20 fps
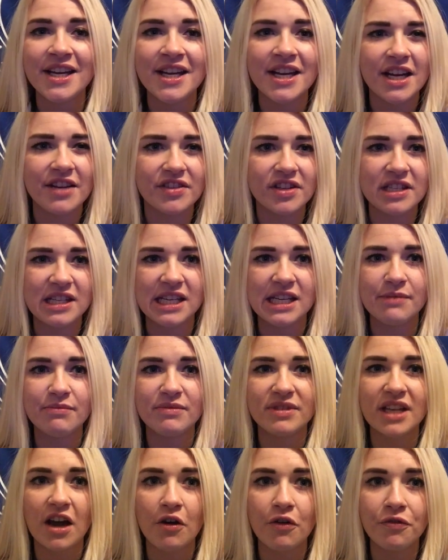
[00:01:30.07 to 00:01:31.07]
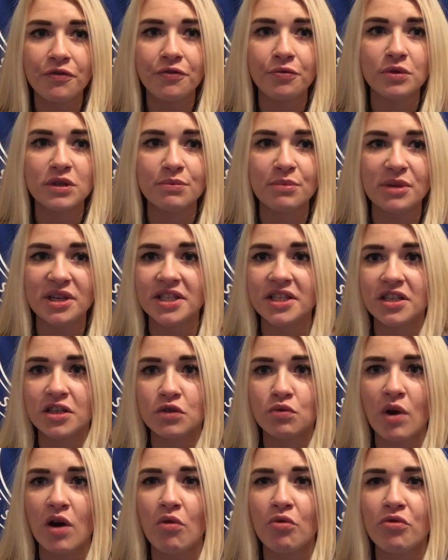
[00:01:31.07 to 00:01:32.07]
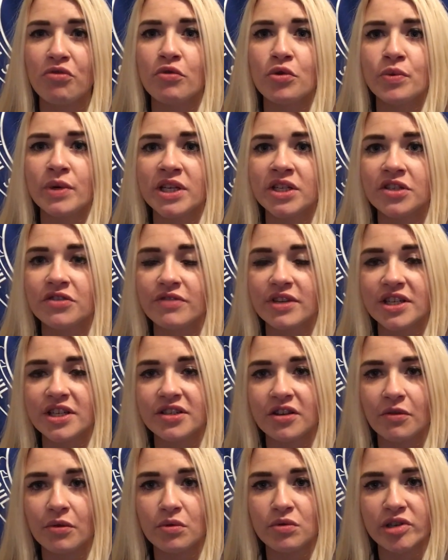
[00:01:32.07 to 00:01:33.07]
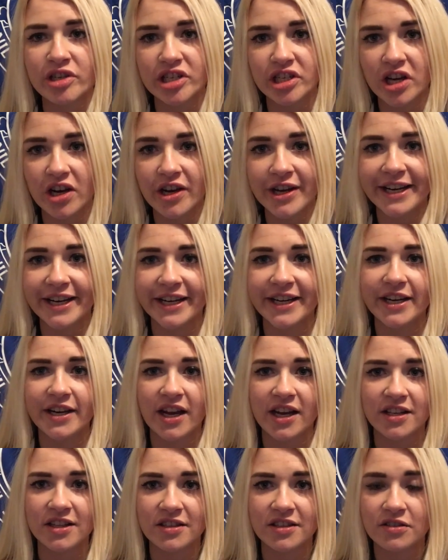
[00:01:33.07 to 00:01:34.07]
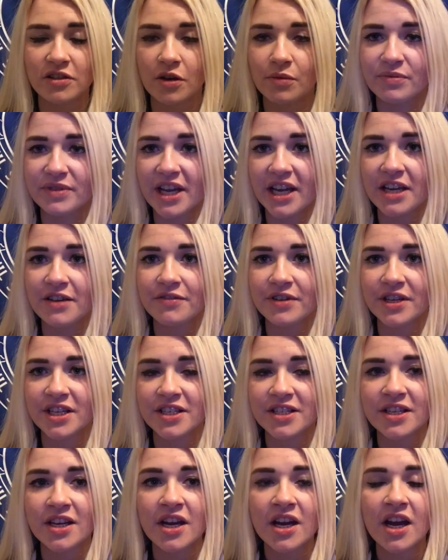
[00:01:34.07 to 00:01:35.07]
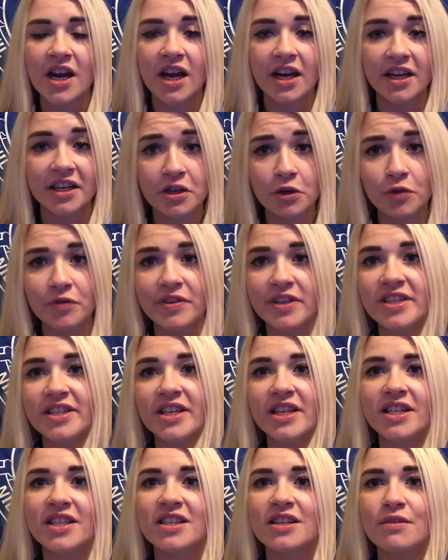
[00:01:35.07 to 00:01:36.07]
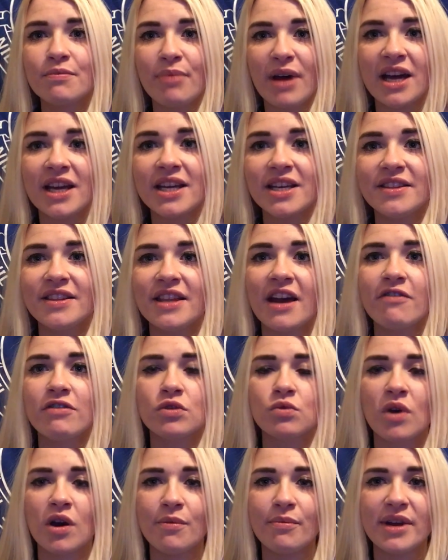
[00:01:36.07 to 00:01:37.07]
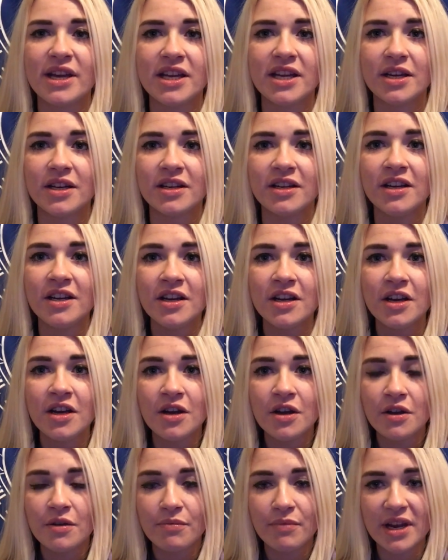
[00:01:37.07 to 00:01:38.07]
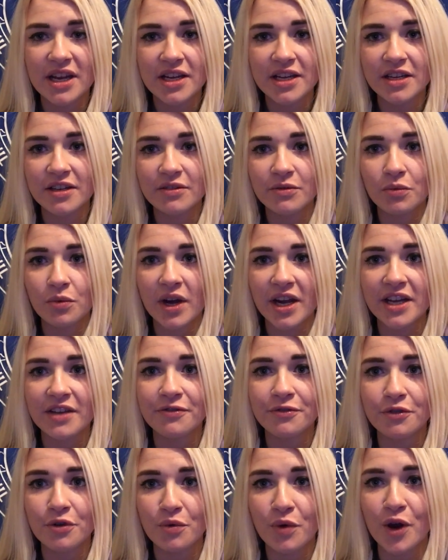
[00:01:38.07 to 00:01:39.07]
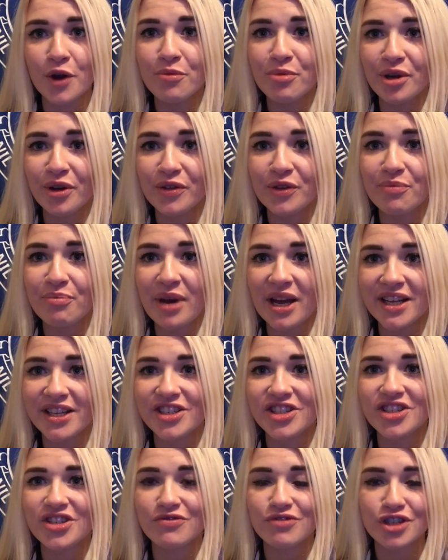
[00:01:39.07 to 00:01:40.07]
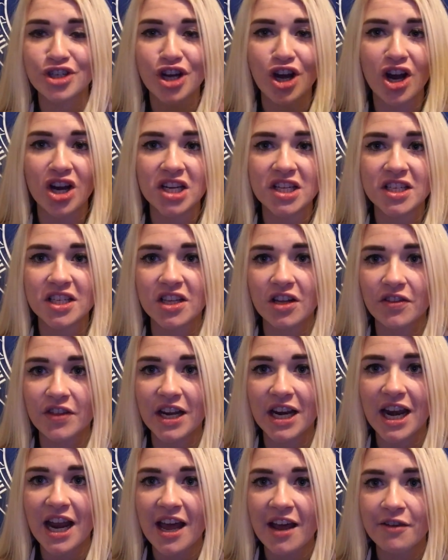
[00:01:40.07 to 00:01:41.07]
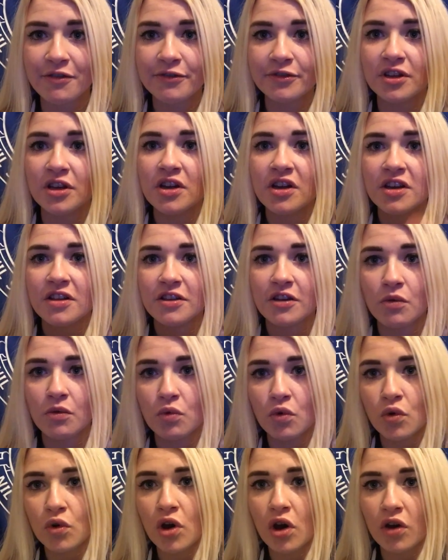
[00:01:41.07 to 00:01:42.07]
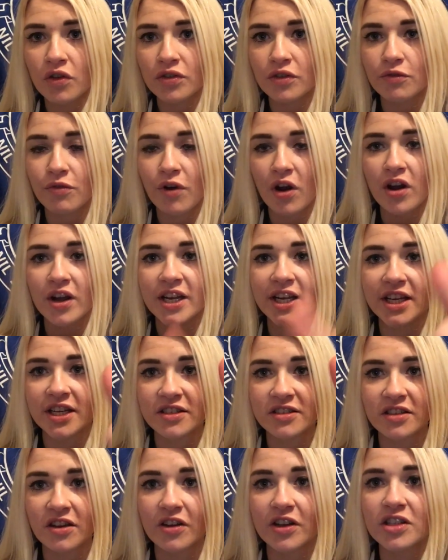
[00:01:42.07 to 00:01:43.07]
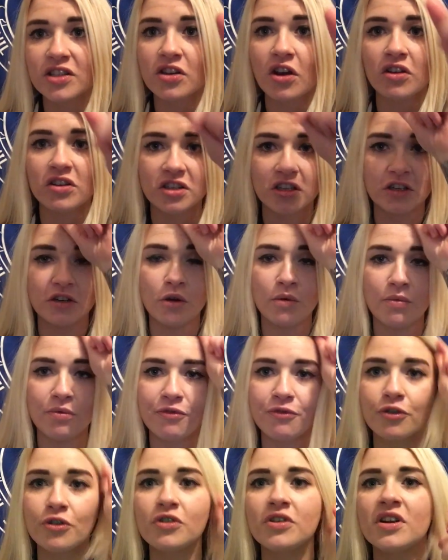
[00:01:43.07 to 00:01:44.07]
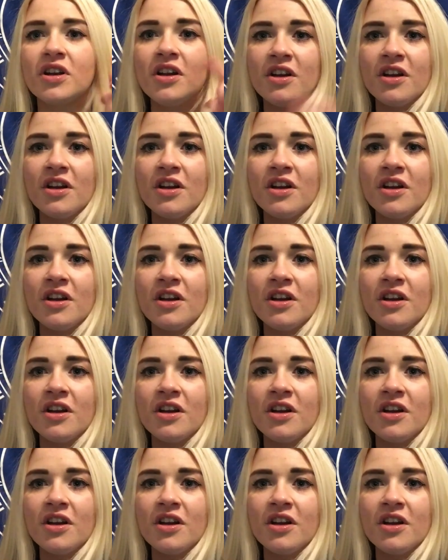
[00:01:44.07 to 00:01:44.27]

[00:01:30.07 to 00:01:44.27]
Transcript: in the team. Delph was missing as well through injury. So it was Schneiderlin and Tom Davies and Gylfi Sigurdsson back in there as well, making way for Iwobi on the bench. Richarlison on the left, Theo Walcott on the right. He started tossing up front